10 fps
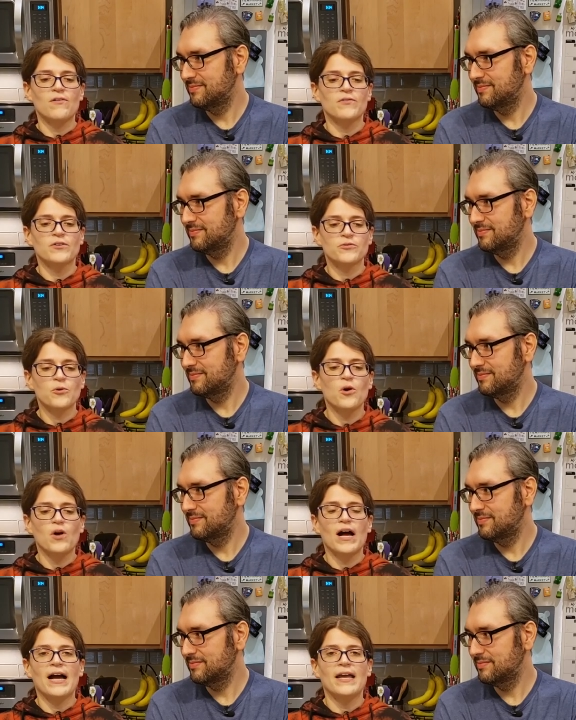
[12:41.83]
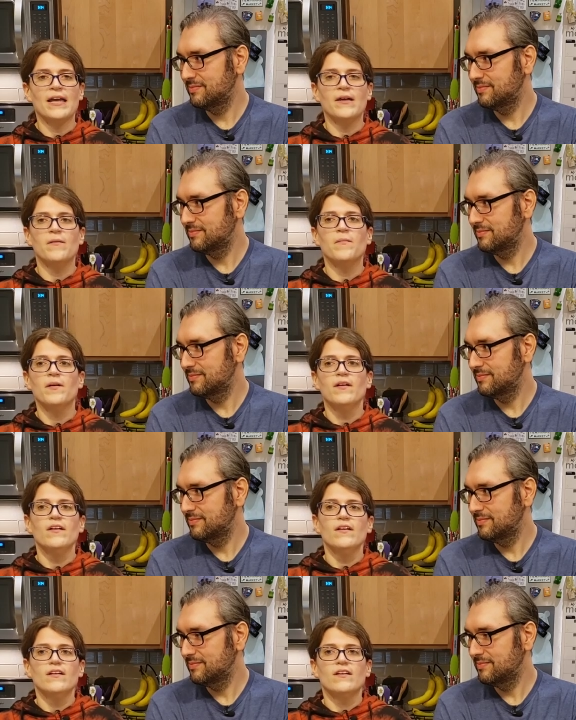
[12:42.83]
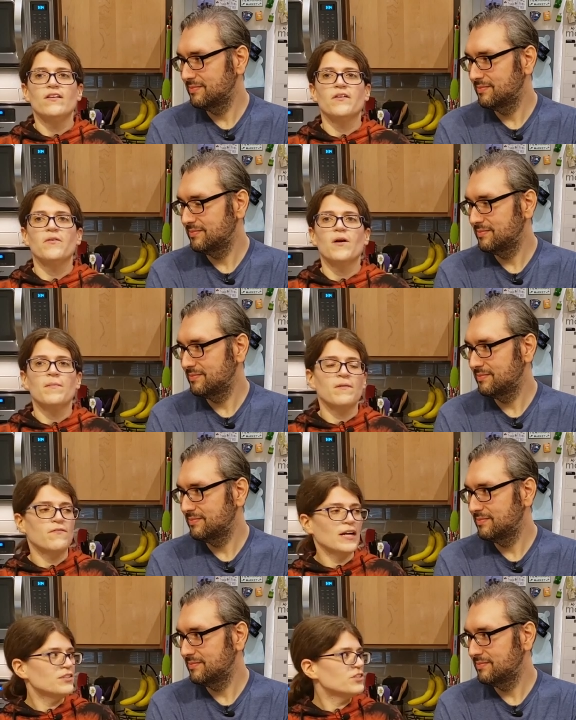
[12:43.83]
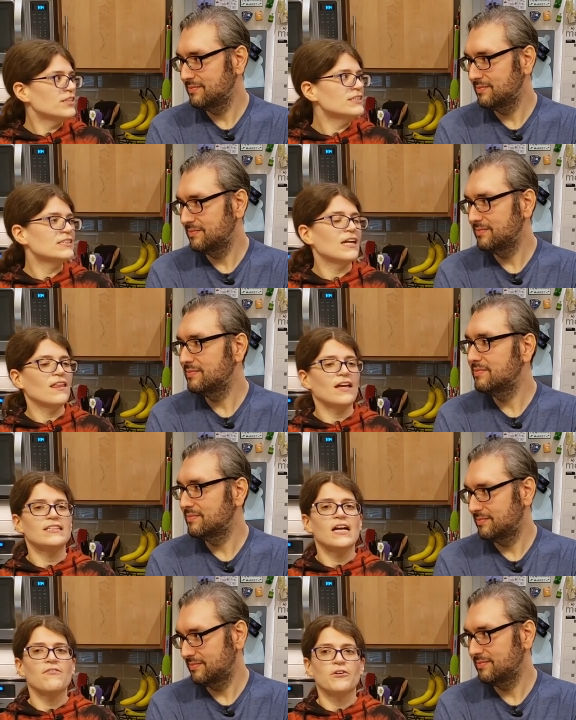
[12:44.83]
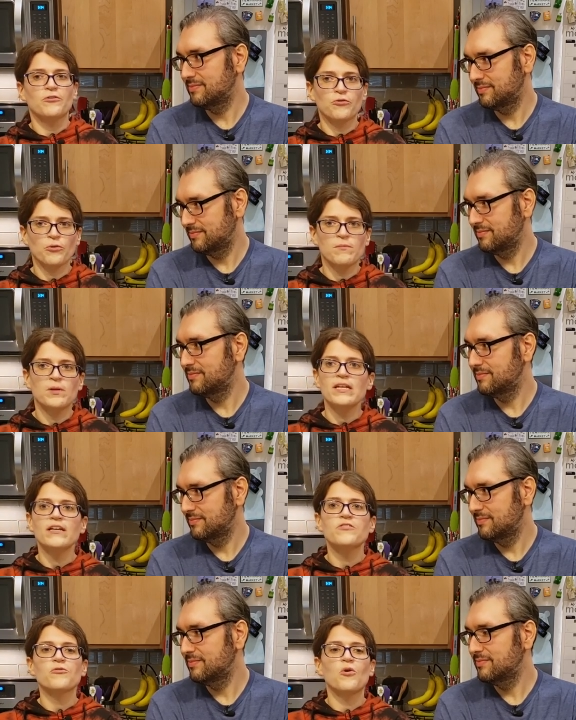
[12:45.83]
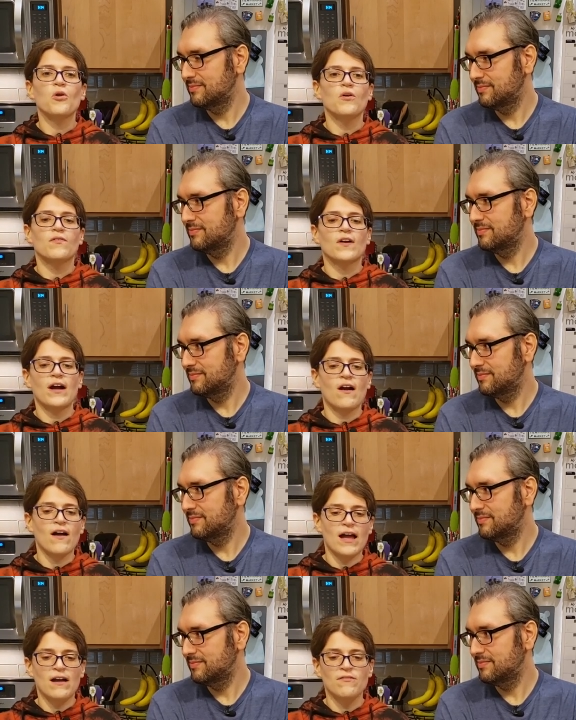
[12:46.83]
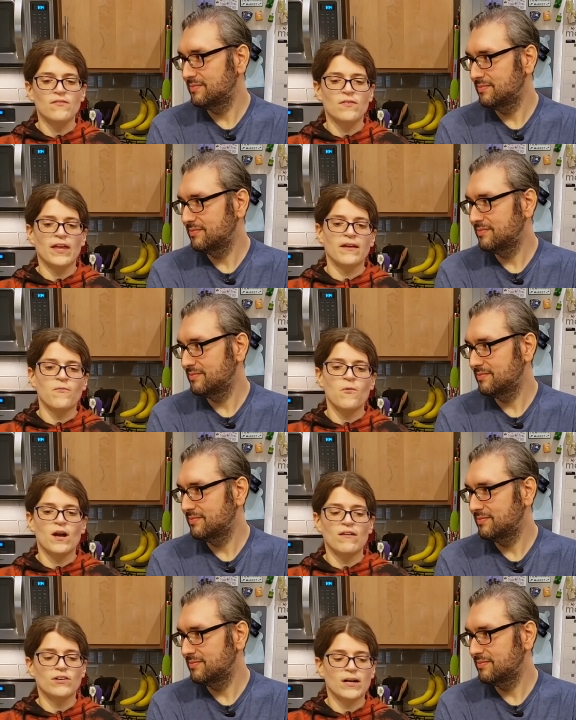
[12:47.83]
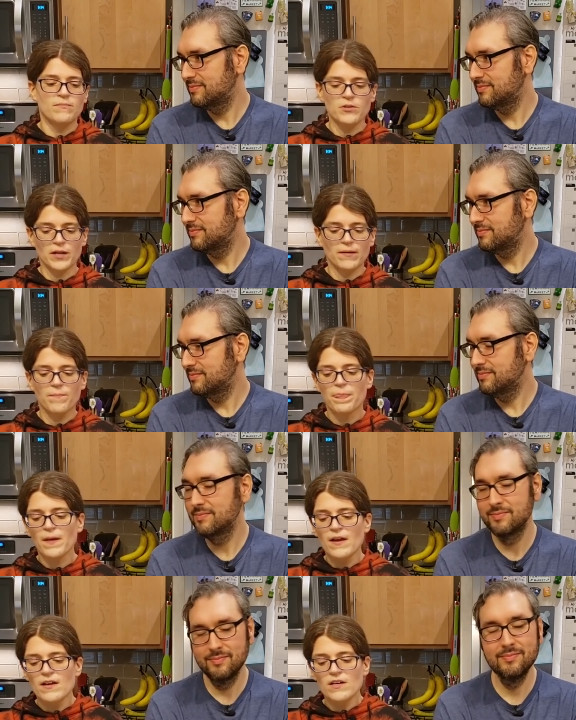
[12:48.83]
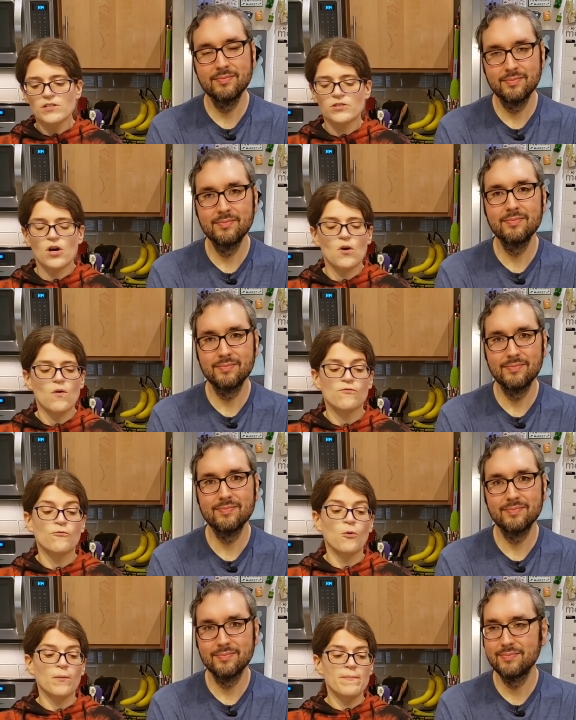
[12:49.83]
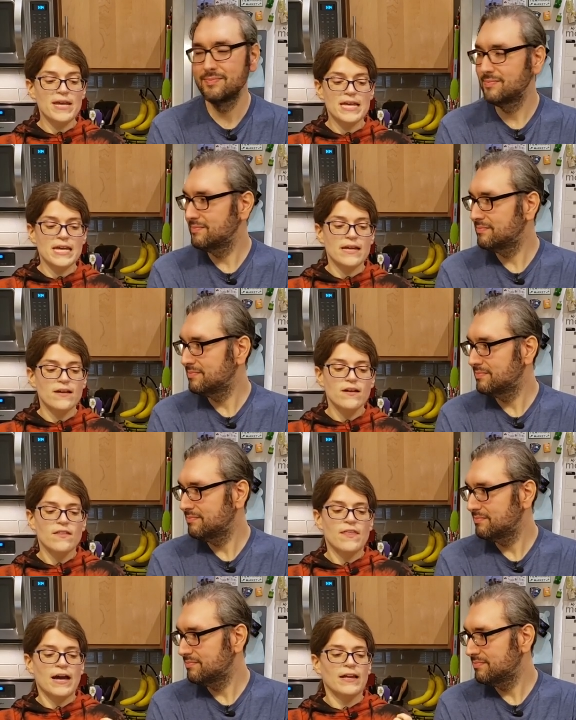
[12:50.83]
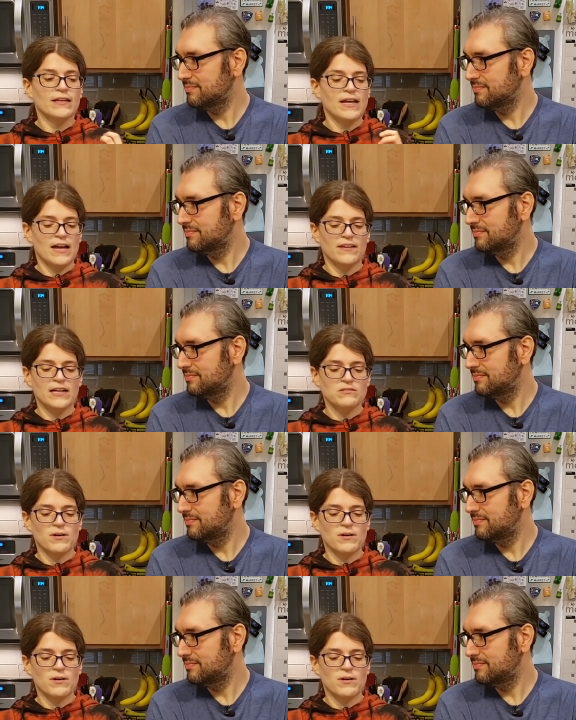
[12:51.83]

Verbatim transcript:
Speaker 1: of control. I am, you know, a perfectionist and I like to have complete control over uh, ev- like whatever I'm doing. Mm-hmm. So for me, that that's